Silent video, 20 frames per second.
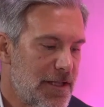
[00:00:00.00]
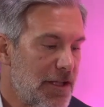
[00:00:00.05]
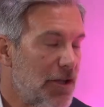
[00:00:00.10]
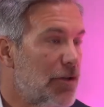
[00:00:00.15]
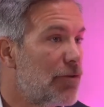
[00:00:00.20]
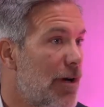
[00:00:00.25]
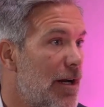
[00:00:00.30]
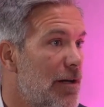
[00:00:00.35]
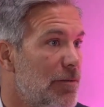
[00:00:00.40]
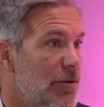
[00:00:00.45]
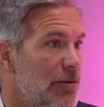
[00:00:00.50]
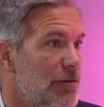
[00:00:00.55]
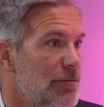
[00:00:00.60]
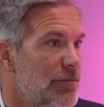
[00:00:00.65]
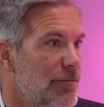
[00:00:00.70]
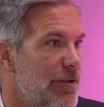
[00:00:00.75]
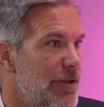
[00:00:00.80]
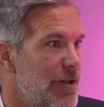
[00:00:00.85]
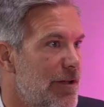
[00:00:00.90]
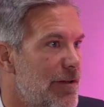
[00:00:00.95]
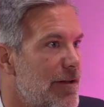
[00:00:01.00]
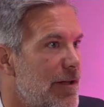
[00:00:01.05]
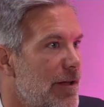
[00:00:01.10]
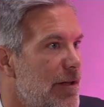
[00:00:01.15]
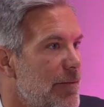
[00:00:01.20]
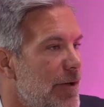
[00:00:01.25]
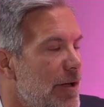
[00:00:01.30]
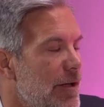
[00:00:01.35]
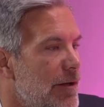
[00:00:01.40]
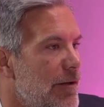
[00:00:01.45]
incredible when you think
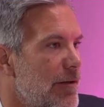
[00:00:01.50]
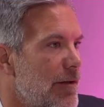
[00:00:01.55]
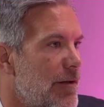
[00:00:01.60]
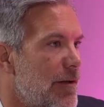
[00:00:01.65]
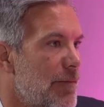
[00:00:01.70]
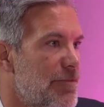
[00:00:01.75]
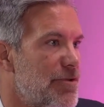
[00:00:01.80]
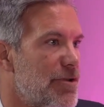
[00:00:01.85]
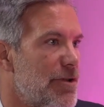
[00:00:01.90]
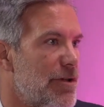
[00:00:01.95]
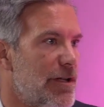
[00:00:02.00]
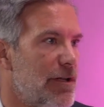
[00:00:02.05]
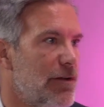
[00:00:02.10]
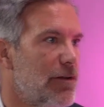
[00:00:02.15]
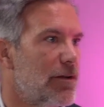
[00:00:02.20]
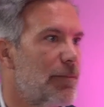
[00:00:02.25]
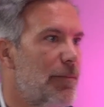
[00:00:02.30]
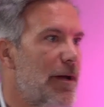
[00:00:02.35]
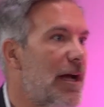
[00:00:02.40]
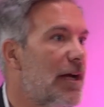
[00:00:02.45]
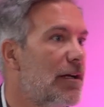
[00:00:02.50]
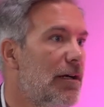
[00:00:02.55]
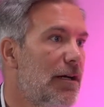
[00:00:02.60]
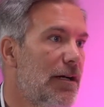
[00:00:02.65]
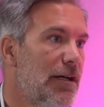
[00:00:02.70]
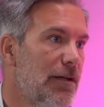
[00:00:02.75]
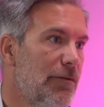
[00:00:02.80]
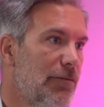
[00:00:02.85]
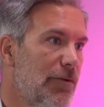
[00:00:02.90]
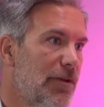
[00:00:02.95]
about it, and I'm sure you look back
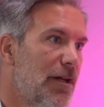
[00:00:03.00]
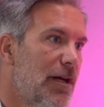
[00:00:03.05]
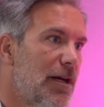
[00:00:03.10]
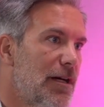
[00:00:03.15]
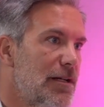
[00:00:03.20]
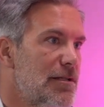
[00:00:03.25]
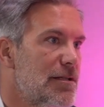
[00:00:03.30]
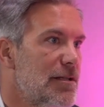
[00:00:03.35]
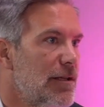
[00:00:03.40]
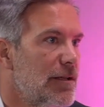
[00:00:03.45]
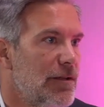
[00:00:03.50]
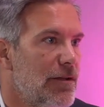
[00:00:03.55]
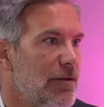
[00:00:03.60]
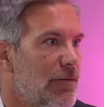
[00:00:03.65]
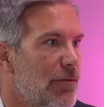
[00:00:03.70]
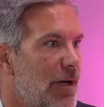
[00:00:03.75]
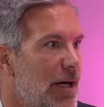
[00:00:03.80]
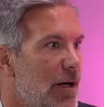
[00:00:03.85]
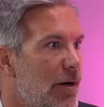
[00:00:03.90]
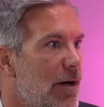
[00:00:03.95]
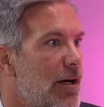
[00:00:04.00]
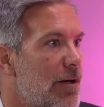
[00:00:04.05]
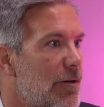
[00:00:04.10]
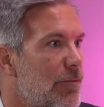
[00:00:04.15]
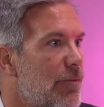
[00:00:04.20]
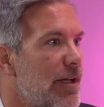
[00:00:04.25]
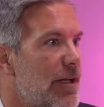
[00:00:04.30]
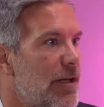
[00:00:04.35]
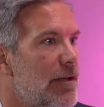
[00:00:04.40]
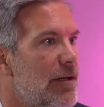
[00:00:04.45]
on it with hindsight and go, "Wow, how do
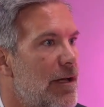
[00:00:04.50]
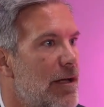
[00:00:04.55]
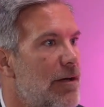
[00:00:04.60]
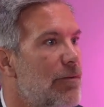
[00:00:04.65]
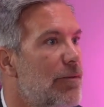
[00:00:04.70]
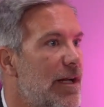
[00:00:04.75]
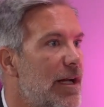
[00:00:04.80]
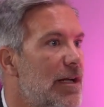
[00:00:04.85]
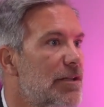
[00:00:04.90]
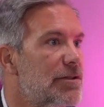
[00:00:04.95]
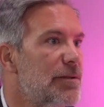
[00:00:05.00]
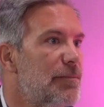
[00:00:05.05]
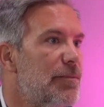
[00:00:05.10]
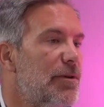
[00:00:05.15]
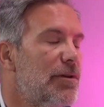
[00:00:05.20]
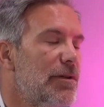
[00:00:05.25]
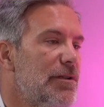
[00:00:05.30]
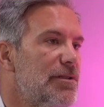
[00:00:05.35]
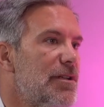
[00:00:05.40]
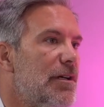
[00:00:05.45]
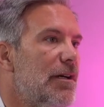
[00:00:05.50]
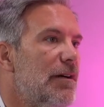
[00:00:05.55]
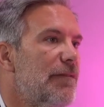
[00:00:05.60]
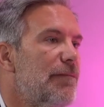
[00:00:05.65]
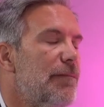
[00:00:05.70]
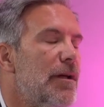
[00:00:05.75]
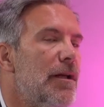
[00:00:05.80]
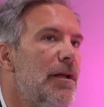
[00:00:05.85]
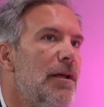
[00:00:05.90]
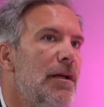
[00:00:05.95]
we actually pull this off?"
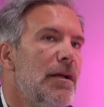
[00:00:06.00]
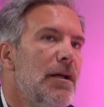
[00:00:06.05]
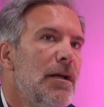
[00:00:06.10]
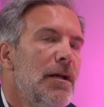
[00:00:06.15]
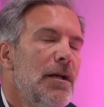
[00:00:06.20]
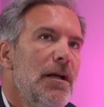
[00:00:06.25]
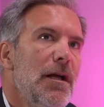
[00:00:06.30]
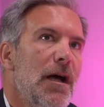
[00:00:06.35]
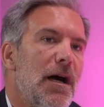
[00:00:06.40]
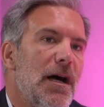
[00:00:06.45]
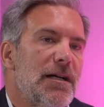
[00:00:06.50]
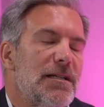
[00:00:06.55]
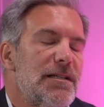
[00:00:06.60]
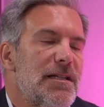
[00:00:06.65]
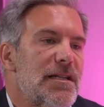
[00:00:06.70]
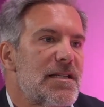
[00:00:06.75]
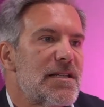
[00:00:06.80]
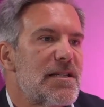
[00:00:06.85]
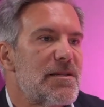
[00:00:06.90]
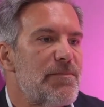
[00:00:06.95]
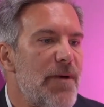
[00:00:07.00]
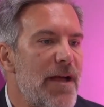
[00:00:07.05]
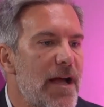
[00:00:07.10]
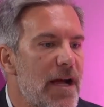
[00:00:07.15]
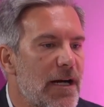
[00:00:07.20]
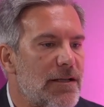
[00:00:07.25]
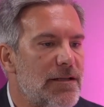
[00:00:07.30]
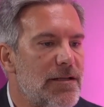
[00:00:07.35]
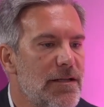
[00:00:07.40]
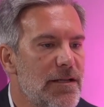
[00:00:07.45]
But I
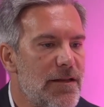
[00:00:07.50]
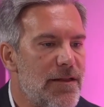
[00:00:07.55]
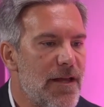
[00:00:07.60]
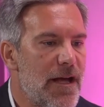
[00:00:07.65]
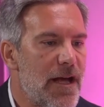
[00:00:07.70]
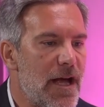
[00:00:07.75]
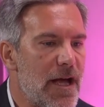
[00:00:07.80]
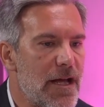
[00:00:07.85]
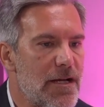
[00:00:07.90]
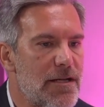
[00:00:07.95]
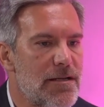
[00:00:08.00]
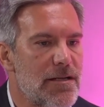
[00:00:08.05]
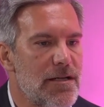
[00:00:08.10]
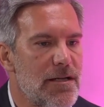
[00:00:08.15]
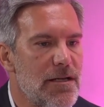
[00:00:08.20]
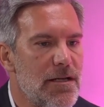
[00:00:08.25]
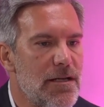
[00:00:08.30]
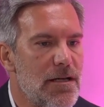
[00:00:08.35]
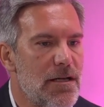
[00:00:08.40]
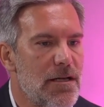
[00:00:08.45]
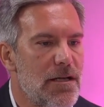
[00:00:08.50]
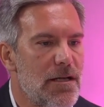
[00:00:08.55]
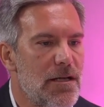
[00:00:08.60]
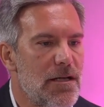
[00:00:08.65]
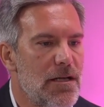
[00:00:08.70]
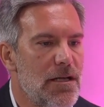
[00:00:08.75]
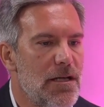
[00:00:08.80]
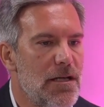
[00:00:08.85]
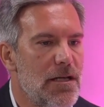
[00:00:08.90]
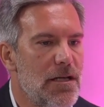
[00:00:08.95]
suspect that
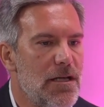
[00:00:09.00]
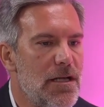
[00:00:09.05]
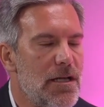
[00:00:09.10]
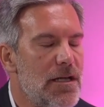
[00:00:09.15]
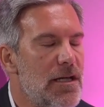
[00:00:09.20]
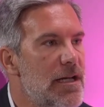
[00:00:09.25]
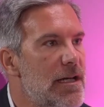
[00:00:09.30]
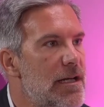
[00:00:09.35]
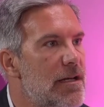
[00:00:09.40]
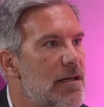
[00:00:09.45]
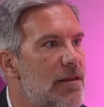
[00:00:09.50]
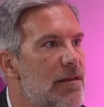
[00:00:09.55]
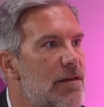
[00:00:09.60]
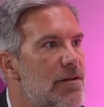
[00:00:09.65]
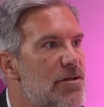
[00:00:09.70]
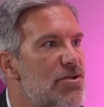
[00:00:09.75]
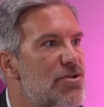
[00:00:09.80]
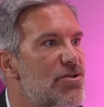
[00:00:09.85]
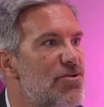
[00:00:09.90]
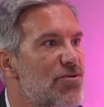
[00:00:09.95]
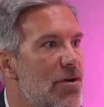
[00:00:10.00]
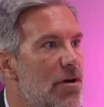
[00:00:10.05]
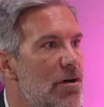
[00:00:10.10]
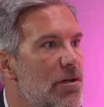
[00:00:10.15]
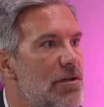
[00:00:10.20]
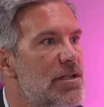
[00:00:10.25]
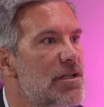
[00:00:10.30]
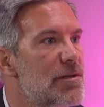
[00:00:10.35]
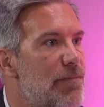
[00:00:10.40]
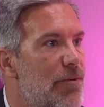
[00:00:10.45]
you needed the
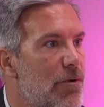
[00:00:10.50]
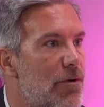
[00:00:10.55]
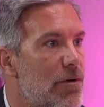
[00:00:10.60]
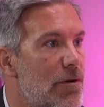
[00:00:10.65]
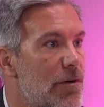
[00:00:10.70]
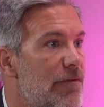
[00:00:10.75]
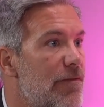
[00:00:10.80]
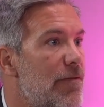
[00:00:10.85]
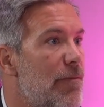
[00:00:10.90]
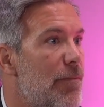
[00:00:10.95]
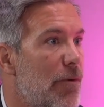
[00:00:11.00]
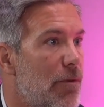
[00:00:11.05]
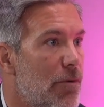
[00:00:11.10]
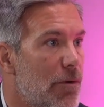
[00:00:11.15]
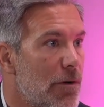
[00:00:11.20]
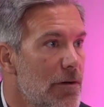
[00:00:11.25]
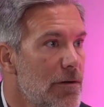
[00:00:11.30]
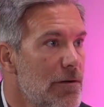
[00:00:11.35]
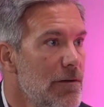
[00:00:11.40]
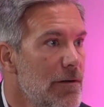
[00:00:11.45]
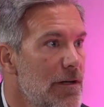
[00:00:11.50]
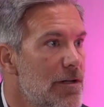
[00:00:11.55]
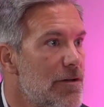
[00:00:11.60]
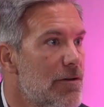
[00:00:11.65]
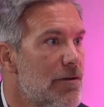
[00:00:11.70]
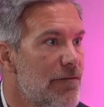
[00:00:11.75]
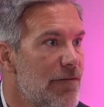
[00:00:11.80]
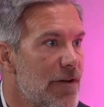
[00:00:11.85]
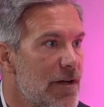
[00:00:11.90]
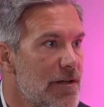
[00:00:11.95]
strong support of the board and
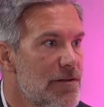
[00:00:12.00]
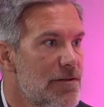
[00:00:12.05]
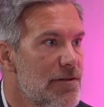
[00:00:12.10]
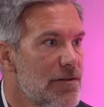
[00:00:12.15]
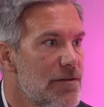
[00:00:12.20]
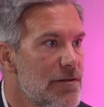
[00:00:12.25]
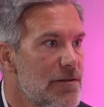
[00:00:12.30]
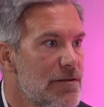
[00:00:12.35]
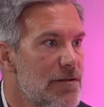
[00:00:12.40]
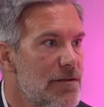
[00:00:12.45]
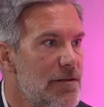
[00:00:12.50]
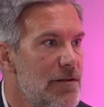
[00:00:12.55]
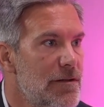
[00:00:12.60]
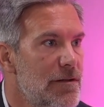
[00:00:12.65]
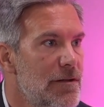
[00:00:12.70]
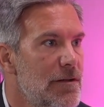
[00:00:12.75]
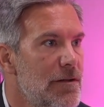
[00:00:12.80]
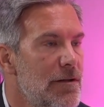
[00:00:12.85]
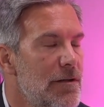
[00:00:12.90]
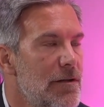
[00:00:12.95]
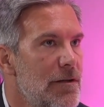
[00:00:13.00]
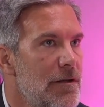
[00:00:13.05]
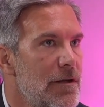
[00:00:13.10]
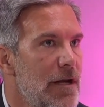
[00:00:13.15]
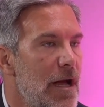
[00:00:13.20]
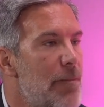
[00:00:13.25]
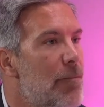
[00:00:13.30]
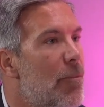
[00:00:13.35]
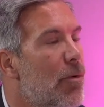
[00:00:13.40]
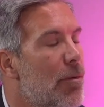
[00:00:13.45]
your investors,
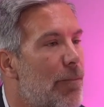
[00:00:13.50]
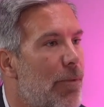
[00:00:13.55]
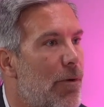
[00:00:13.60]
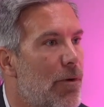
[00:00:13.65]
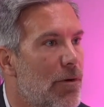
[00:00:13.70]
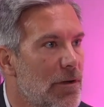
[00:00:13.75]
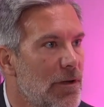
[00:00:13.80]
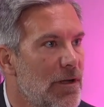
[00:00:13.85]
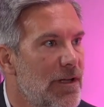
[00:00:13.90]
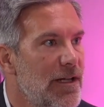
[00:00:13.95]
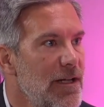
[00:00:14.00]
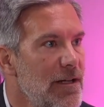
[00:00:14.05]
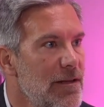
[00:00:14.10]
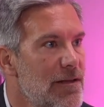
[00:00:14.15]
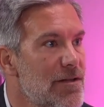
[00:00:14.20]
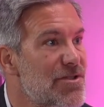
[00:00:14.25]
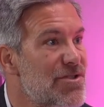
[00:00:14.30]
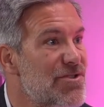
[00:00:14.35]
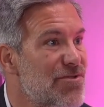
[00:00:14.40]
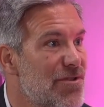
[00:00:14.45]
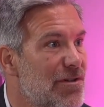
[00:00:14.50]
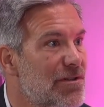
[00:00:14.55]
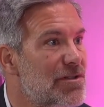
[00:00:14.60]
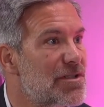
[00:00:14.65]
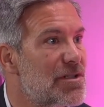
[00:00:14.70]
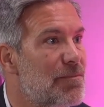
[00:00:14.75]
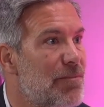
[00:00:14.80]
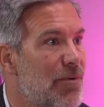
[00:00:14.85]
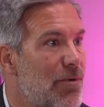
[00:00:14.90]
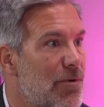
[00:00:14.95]
and more importantly, the strong
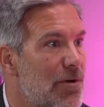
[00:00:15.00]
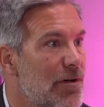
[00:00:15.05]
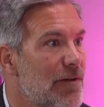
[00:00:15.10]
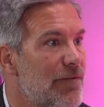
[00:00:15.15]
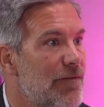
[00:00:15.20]
support of